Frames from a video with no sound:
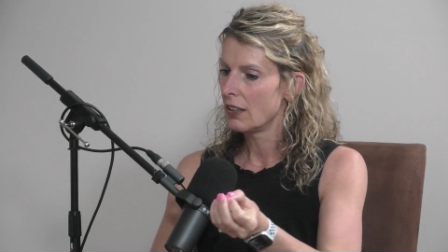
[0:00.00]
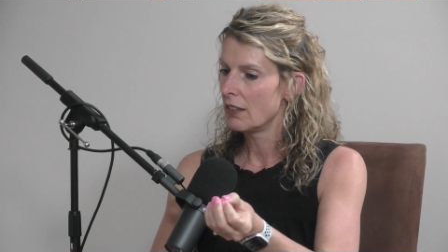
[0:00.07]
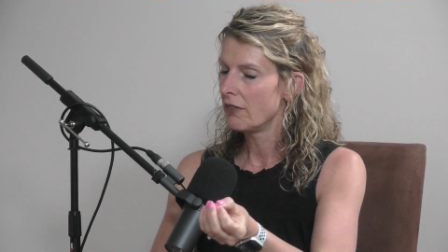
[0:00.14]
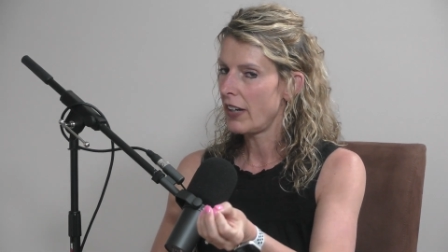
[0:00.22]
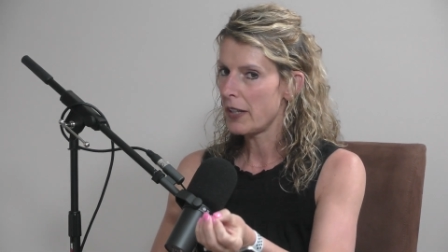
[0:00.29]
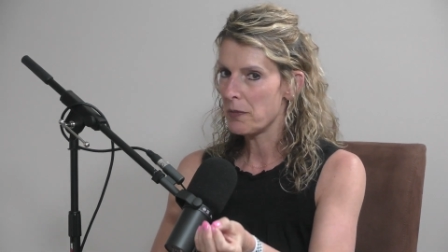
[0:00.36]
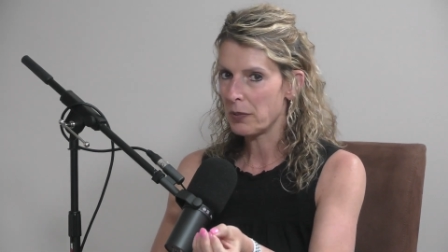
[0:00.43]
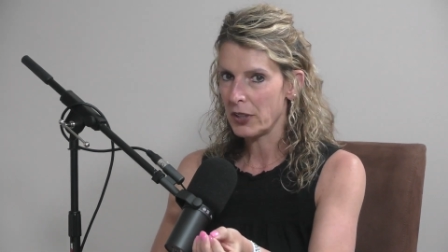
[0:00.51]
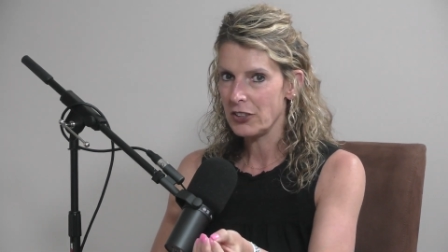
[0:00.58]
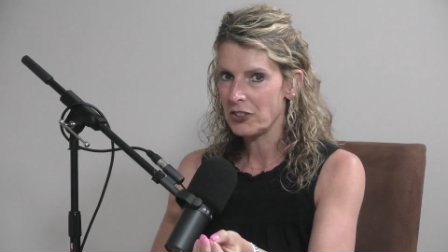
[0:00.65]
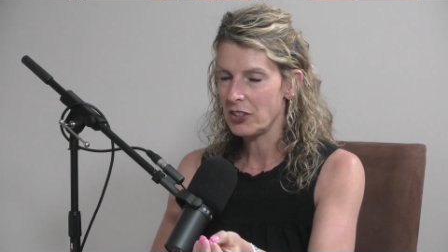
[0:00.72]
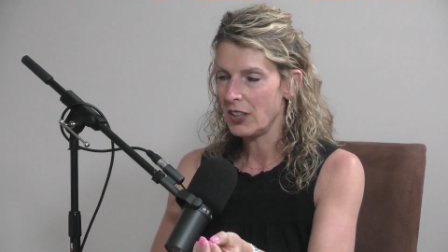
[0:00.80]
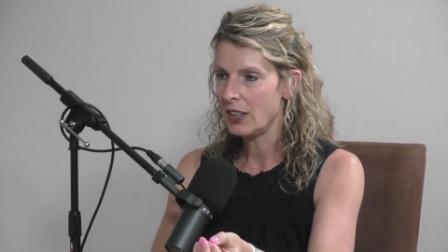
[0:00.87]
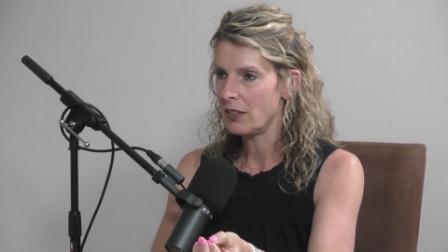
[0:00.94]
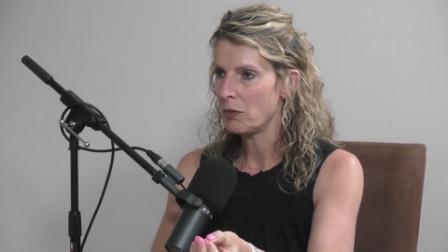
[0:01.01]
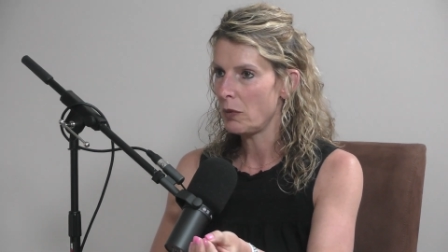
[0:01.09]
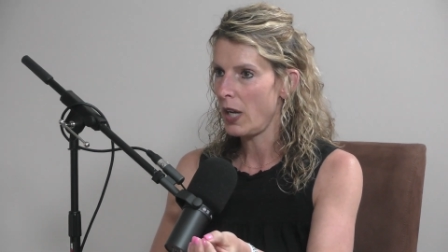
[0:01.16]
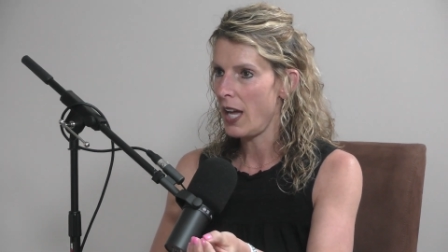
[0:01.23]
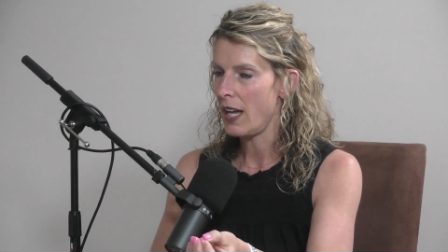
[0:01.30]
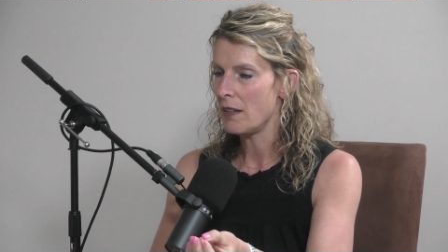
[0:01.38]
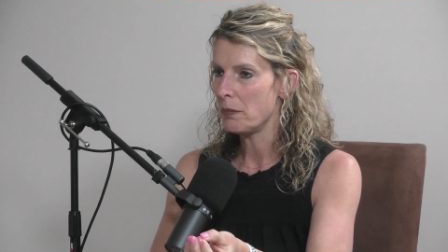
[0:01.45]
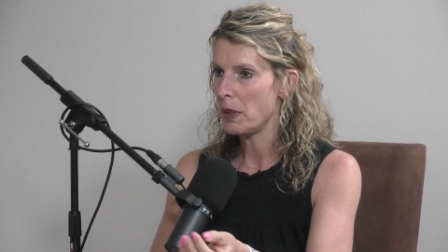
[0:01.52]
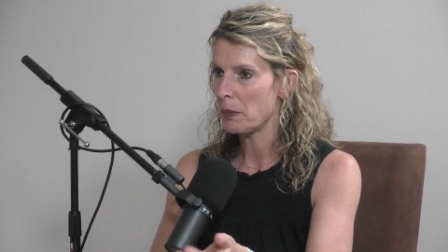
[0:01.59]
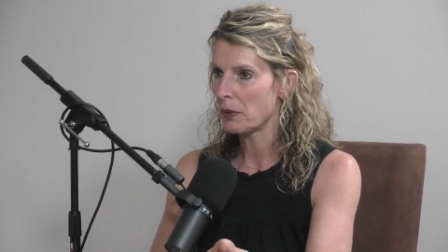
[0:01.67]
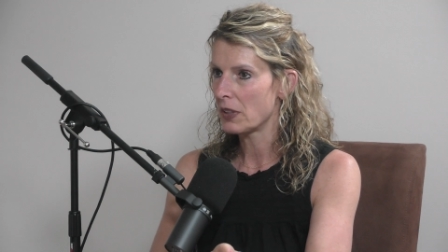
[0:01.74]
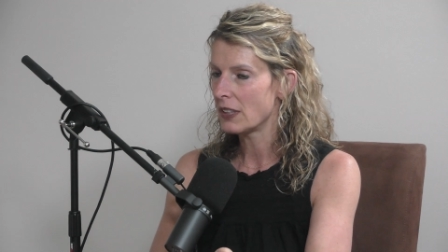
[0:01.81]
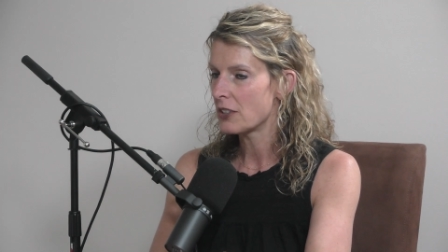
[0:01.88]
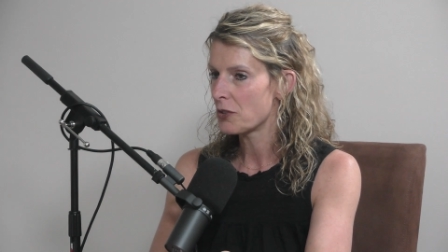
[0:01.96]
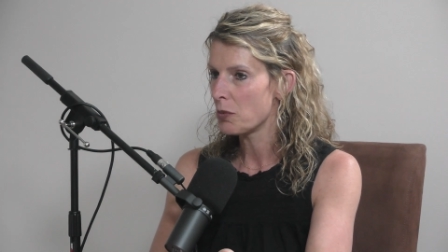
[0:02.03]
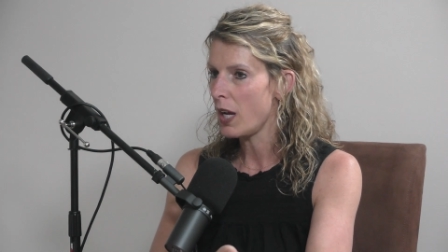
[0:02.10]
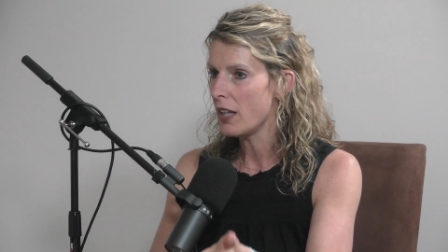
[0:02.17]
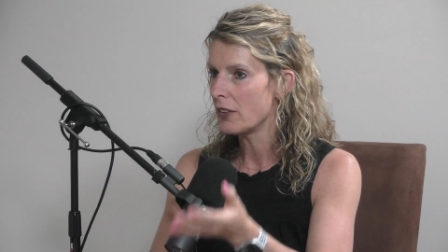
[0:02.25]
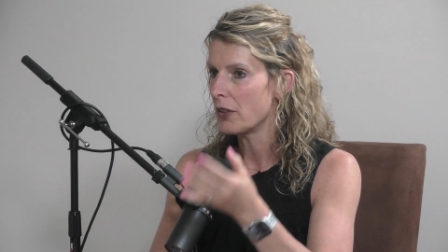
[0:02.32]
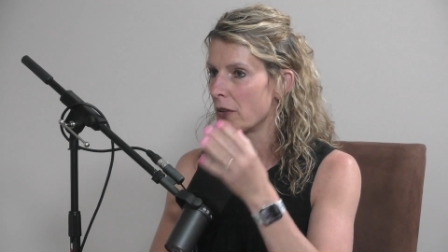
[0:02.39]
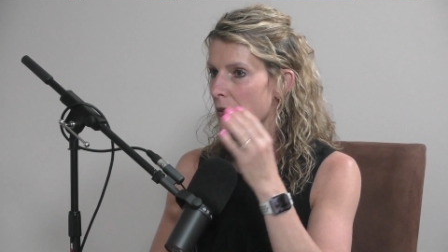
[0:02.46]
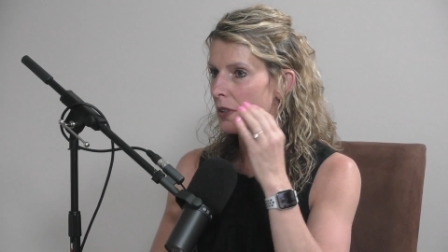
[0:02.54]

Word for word: vibration when people need to swallow.